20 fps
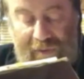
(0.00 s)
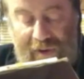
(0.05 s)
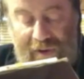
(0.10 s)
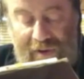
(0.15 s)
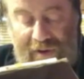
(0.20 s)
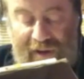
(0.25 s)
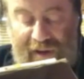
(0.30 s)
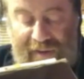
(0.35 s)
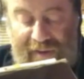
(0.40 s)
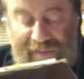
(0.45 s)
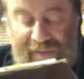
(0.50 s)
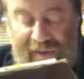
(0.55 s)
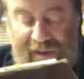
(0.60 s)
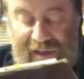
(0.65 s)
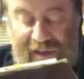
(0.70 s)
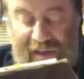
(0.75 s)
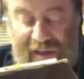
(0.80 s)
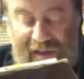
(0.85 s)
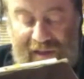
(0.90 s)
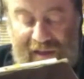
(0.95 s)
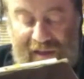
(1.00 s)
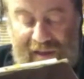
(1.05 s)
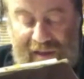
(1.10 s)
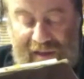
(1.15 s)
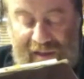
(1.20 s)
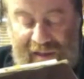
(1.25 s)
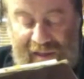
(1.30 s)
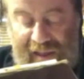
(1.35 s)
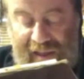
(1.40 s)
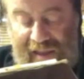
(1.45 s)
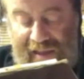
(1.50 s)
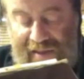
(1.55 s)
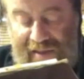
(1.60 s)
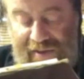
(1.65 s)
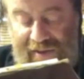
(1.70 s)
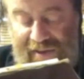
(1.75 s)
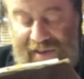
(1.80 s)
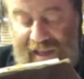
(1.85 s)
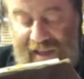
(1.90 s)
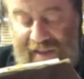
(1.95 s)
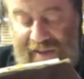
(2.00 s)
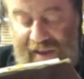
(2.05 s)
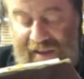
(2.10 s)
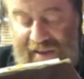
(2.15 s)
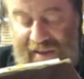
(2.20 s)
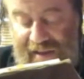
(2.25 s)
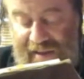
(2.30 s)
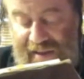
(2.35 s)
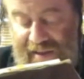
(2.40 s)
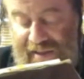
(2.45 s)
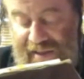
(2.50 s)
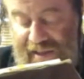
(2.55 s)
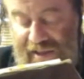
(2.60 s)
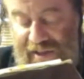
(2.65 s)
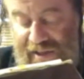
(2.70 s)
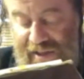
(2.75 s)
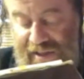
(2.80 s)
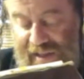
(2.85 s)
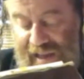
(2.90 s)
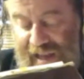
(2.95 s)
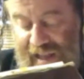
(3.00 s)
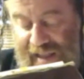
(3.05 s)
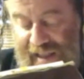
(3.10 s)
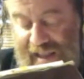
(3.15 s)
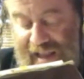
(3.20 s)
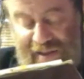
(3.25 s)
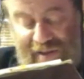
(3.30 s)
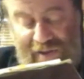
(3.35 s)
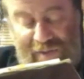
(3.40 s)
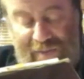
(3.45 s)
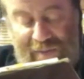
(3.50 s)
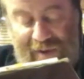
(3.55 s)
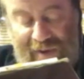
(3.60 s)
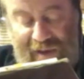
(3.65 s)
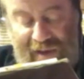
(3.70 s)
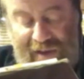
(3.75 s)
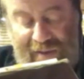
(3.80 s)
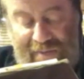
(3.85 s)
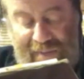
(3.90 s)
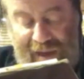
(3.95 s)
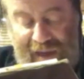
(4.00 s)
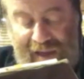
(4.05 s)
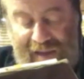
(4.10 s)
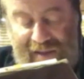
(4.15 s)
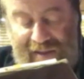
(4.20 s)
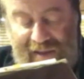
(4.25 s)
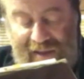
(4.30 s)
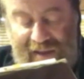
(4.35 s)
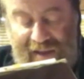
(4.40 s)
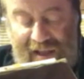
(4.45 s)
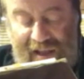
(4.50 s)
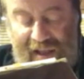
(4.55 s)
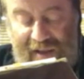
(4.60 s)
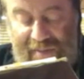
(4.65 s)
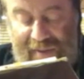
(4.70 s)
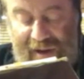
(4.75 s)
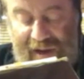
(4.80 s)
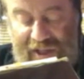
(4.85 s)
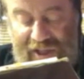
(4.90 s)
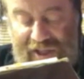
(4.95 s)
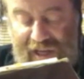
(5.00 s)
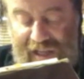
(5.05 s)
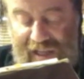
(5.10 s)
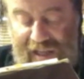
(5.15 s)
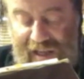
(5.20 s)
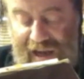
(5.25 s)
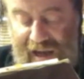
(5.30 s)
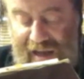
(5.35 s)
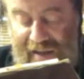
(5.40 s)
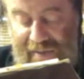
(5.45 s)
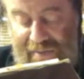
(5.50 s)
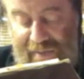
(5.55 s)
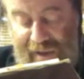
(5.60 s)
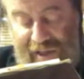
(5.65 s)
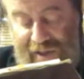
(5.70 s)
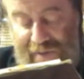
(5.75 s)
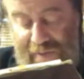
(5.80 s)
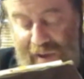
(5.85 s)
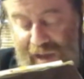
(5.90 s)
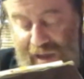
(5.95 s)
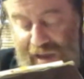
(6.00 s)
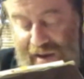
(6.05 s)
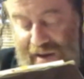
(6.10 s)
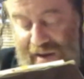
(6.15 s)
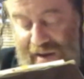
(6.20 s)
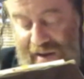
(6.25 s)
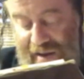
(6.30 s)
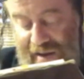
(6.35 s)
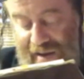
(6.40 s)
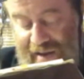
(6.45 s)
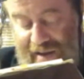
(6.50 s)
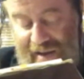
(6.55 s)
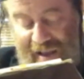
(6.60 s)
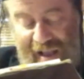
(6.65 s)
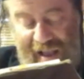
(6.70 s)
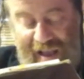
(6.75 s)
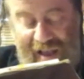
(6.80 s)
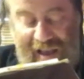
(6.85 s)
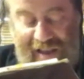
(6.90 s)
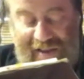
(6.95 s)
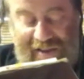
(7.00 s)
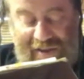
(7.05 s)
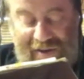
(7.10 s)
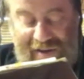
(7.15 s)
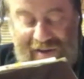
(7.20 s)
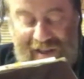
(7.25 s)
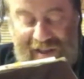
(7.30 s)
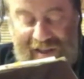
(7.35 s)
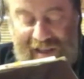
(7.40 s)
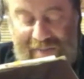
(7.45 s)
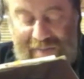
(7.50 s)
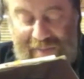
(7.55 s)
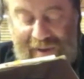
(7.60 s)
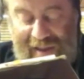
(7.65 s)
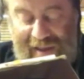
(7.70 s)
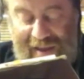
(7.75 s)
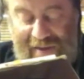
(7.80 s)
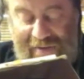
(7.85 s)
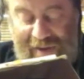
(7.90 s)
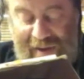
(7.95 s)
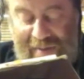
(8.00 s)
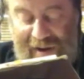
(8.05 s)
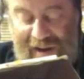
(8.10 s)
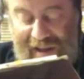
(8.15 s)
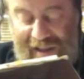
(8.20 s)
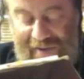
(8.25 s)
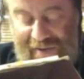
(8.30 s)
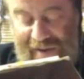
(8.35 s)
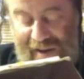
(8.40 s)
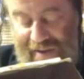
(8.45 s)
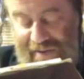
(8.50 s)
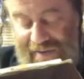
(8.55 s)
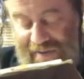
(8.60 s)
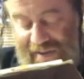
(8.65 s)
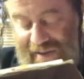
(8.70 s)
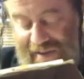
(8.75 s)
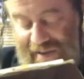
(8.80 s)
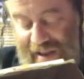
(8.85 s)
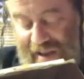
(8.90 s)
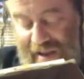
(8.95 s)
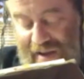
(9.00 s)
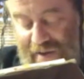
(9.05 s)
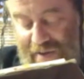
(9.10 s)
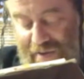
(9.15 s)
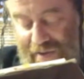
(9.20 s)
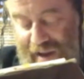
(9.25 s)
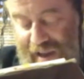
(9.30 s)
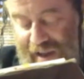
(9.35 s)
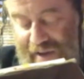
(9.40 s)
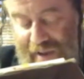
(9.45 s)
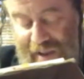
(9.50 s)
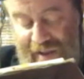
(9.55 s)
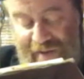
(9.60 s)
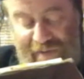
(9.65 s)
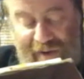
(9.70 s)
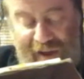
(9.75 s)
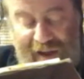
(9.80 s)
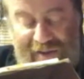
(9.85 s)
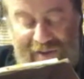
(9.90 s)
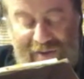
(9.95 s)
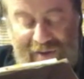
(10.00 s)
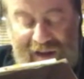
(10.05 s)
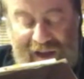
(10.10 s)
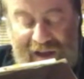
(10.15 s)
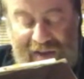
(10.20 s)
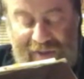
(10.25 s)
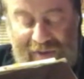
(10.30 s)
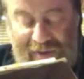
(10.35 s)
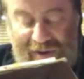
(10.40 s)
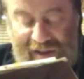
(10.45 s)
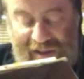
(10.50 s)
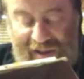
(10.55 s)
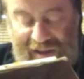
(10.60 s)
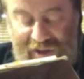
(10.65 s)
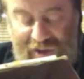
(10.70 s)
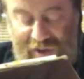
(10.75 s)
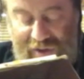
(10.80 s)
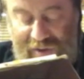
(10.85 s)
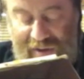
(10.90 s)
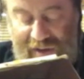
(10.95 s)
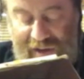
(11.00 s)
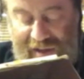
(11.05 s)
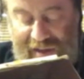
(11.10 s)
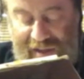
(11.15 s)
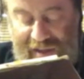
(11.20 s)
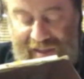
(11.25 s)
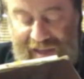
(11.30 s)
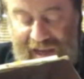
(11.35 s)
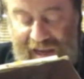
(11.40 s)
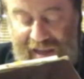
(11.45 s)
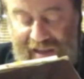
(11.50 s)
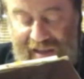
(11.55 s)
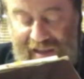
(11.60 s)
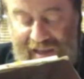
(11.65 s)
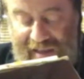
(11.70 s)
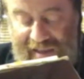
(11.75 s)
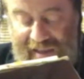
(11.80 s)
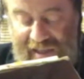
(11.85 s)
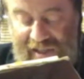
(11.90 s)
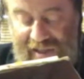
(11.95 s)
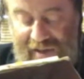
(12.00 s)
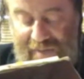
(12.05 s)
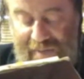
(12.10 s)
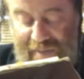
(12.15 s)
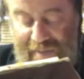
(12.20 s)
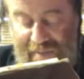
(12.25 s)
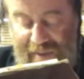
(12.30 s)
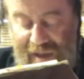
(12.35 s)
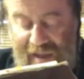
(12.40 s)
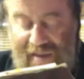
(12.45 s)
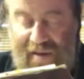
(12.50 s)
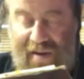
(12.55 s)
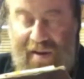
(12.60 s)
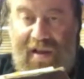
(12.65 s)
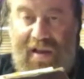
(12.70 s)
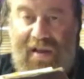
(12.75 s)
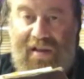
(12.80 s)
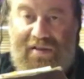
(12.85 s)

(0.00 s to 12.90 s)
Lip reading: Okay. Needless to say that the decisions are not to be made by a shadchan, matchmaker, and certainly not by the family involved. Only qualified Torah authority should decide such a matter.